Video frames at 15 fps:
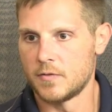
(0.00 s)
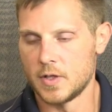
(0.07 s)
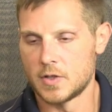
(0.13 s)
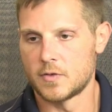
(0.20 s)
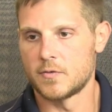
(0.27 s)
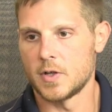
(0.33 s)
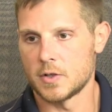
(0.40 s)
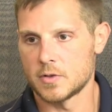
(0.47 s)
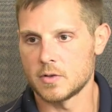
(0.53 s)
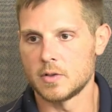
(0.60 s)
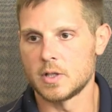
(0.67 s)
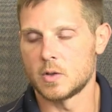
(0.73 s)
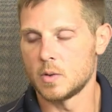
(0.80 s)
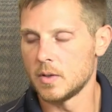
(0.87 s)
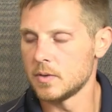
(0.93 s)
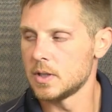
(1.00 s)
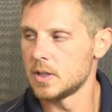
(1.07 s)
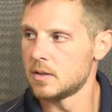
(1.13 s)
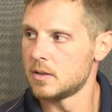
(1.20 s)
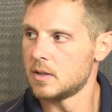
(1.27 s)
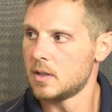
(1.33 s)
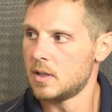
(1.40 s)
It's functionally
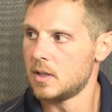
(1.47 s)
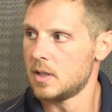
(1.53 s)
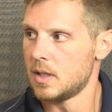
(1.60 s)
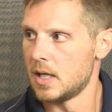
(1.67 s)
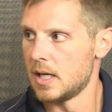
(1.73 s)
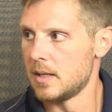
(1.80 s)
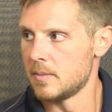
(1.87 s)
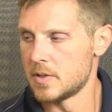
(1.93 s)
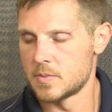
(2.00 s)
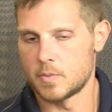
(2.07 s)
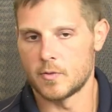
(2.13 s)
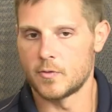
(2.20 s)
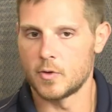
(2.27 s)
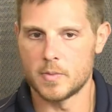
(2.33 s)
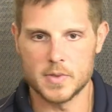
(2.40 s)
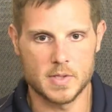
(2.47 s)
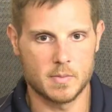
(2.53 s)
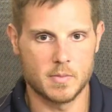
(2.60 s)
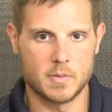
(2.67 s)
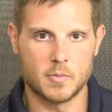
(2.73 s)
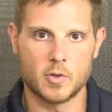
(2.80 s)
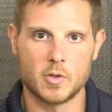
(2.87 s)
equivalent, um, it's performance
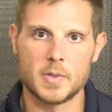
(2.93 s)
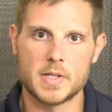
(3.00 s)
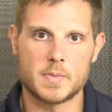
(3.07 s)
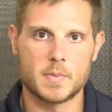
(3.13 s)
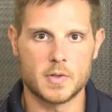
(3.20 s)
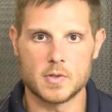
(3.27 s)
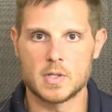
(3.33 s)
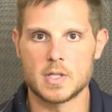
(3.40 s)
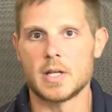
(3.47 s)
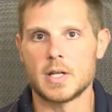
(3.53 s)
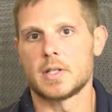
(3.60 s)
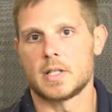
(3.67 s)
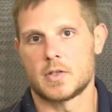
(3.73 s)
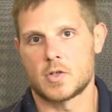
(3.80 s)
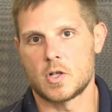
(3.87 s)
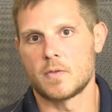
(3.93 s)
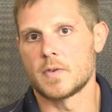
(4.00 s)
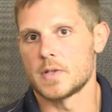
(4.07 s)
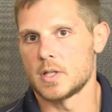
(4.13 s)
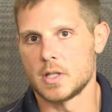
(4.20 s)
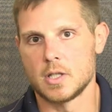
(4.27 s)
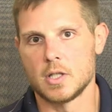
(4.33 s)
improvements, but there's nothing
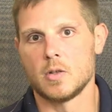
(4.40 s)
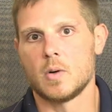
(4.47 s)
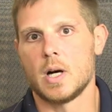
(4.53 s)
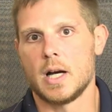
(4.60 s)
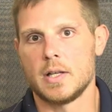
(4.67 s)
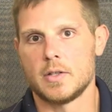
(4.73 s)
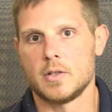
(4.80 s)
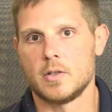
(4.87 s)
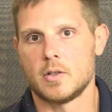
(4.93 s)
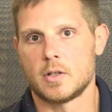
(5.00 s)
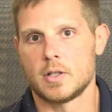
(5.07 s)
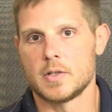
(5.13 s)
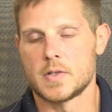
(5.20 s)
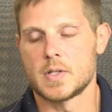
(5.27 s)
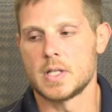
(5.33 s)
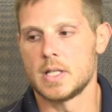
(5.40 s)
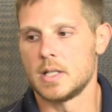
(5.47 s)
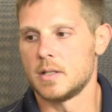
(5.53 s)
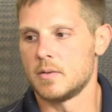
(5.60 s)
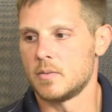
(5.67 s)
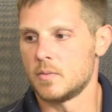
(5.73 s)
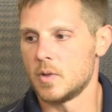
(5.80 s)
surface in the UI that you're going to
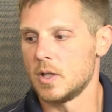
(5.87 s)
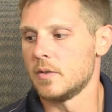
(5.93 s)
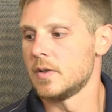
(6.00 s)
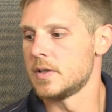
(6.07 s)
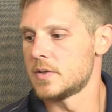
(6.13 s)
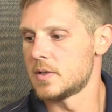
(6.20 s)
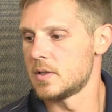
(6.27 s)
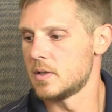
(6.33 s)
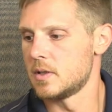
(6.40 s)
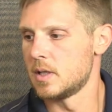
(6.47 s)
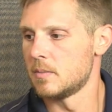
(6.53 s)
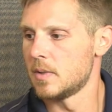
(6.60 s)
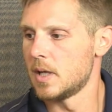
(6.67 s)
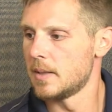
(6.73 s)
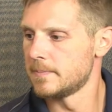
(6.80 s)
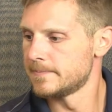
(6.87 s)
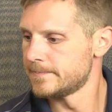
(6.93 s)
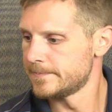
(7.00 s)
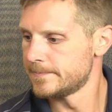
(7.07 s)
see relevant to Nmap.